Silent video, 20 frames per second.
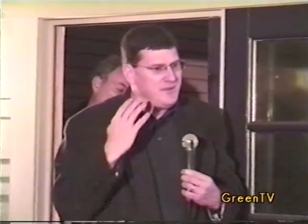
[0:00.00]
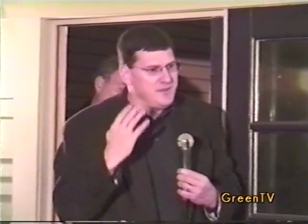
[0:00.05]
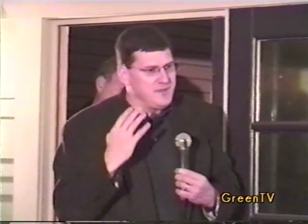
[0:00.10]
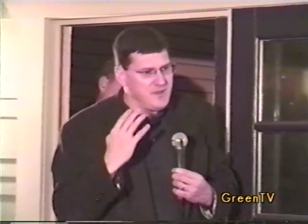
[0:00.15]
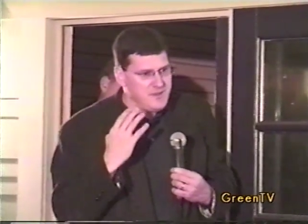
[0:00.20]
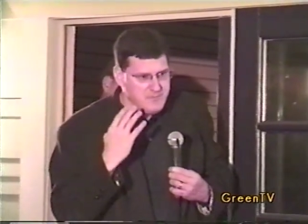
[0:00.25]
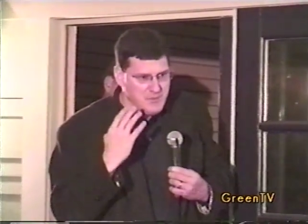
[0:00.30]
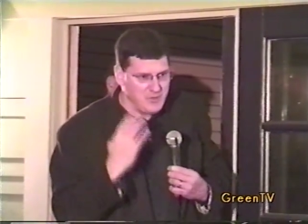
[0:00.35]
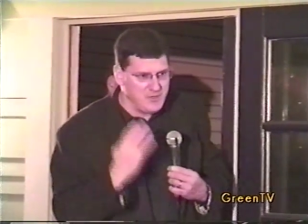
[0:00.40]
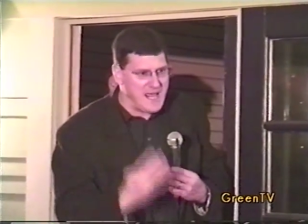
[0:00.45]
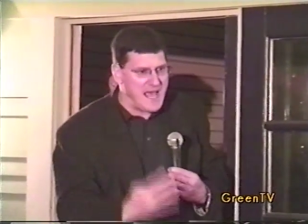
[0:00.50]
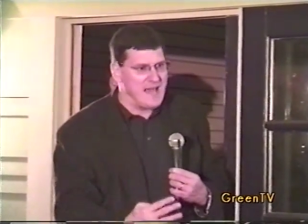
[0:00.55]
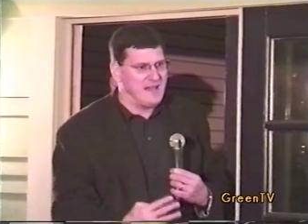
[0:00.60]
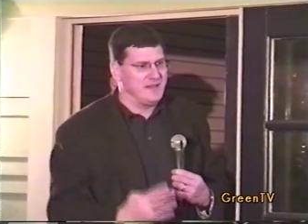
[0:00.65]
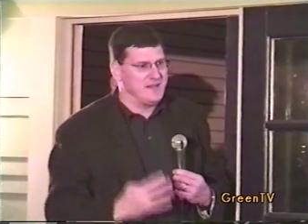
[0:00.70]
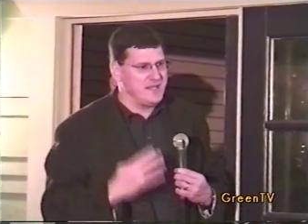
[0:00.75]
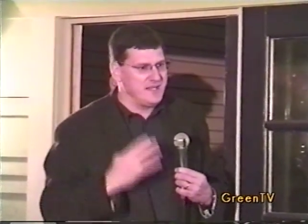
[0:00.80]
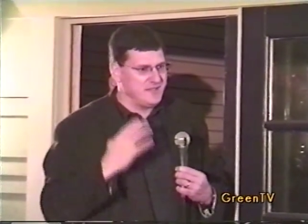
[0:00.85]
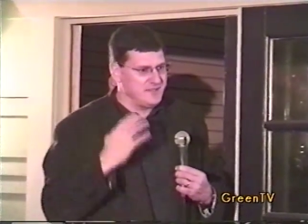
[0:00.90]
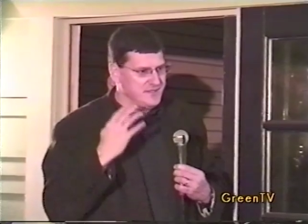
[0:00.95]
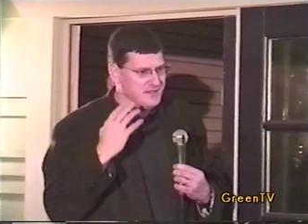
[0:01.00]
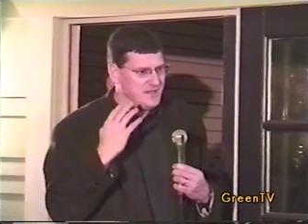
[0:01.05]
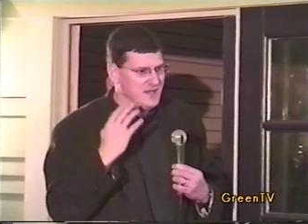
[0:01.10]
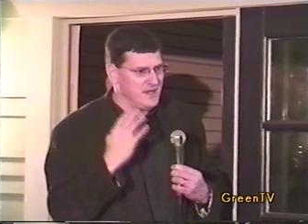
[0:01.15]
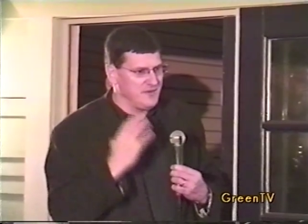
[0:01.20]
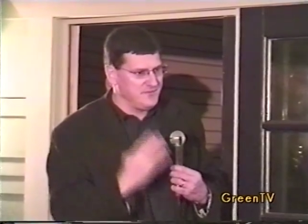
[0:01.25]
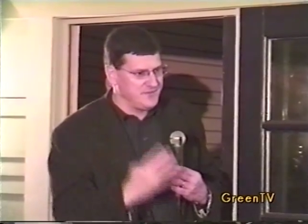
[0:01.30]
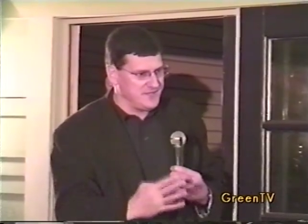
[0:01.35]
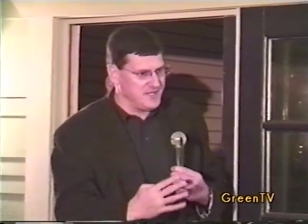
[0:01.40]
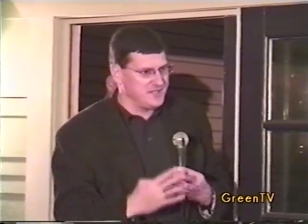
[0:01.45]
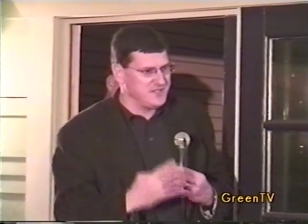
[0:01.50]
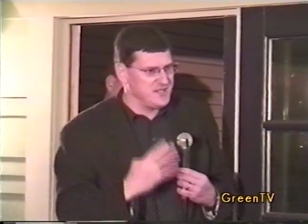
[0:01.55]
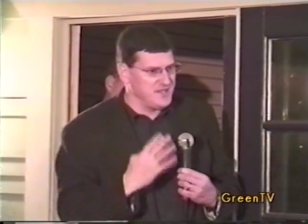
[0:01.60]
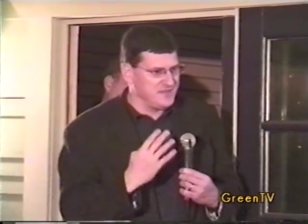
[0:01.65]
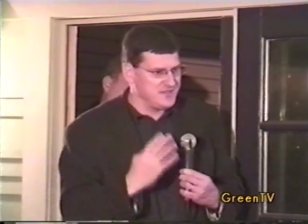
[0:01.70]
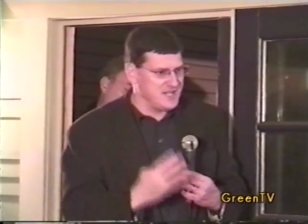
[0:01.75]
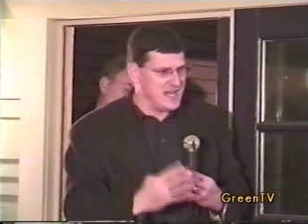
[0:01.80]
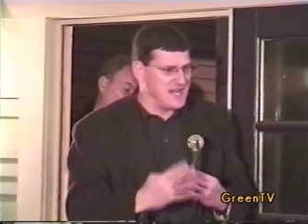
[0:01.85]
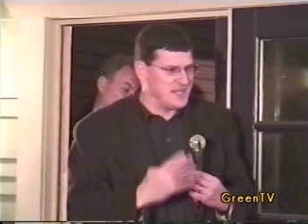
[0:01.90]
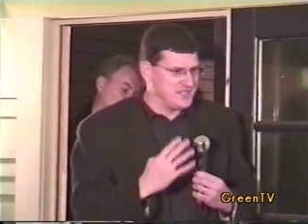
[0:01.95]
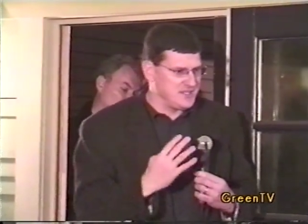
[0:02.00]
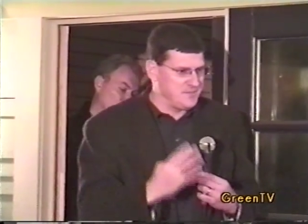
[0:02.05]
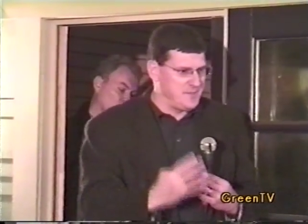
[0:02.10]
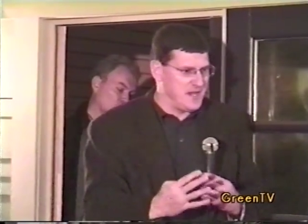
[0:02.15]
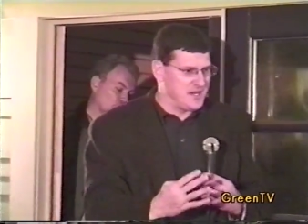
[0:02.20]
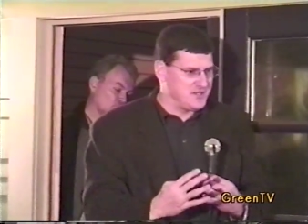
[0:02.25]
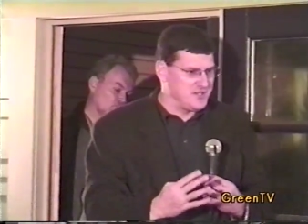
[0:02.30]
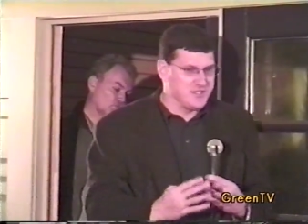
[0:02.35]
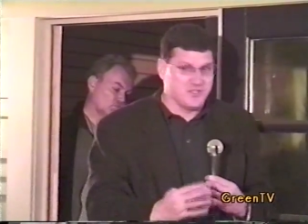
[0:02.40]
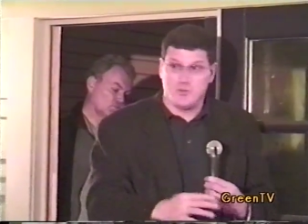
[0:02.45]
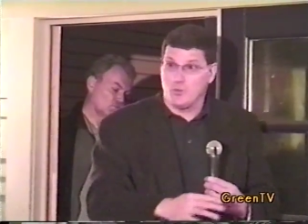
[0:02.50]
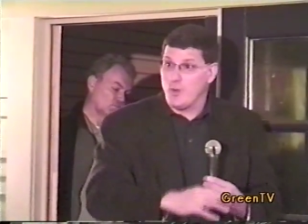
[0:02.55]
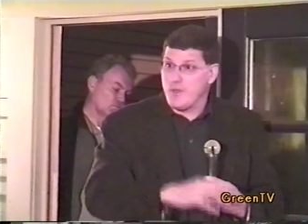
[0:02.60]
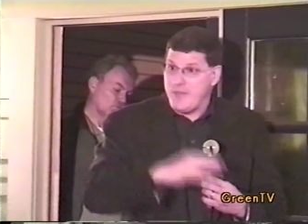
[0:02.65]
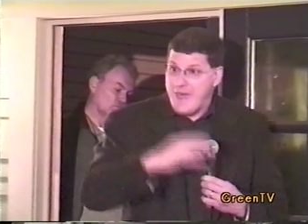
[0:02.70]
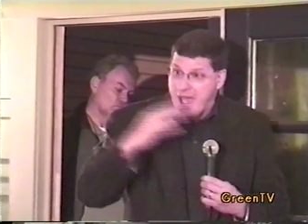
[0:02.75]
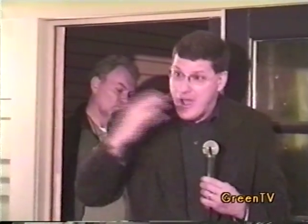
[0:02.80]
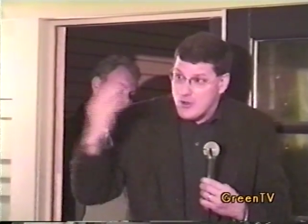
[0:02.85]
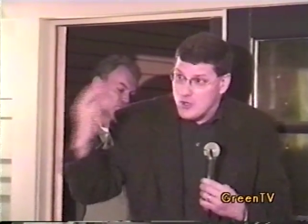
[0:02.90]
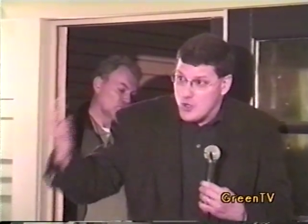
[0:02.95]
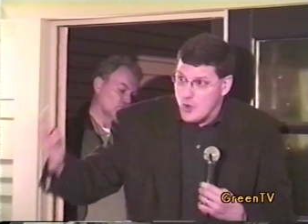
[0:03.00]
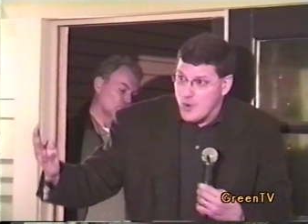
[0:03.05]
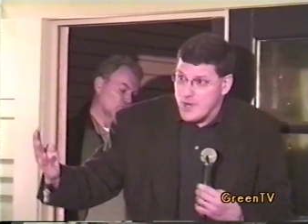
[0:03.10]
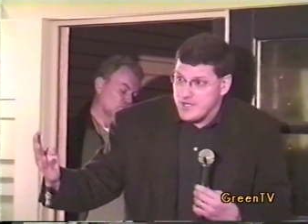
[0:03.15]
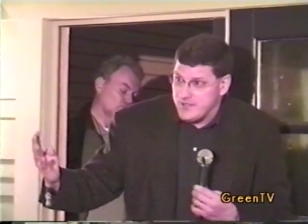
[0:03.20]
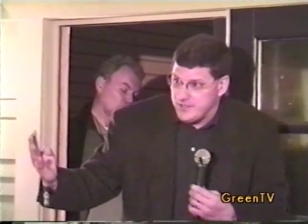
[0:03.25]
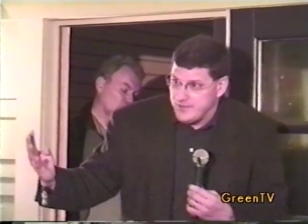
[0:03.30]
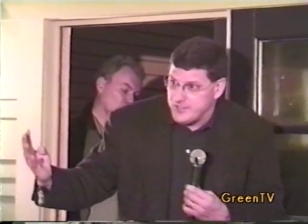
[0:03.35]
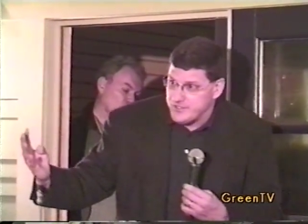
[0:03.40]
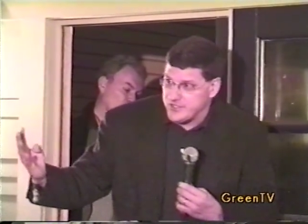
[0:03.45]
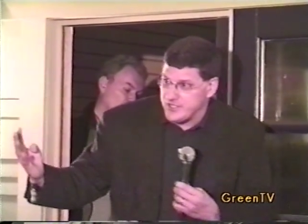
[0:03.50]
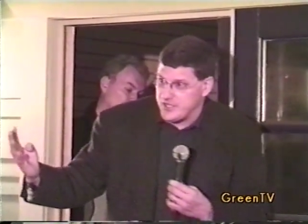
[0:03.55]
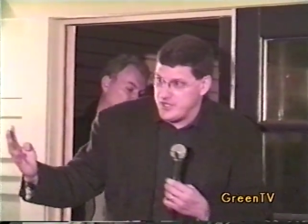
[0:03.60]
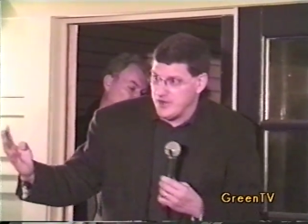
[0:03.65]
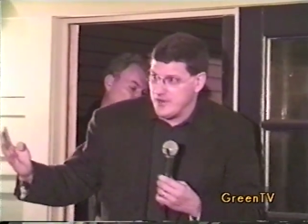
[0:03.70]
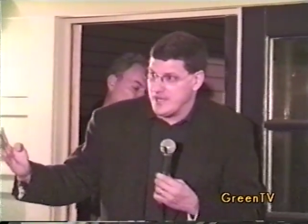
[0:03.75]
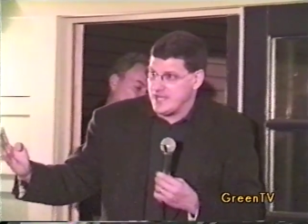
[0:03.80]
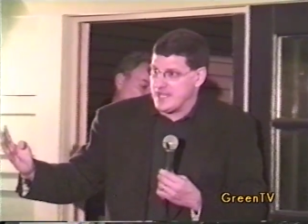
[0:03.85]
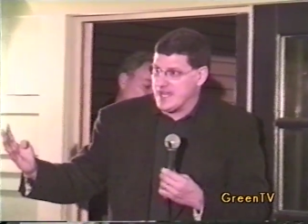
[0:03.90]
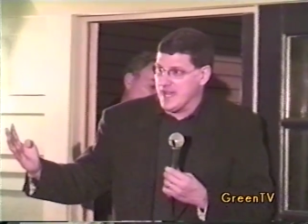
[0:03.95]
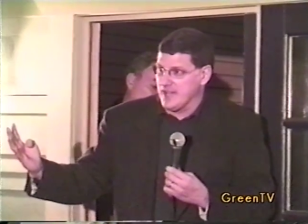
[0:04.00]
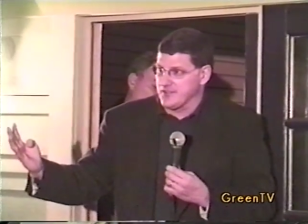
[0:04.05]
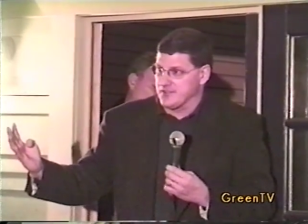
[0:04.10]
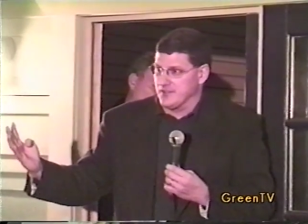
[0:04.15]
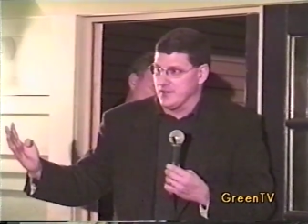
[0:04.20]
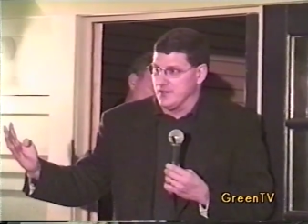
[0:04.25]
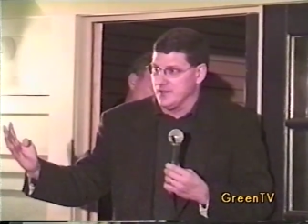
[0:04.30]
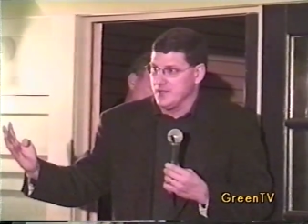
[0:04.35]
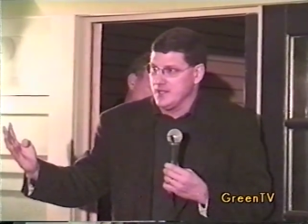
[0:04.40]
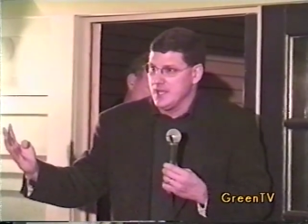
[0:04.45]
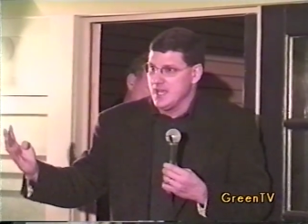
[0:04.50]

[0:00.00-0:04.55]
the modalities of sensitive site inspections without going to the Security Council.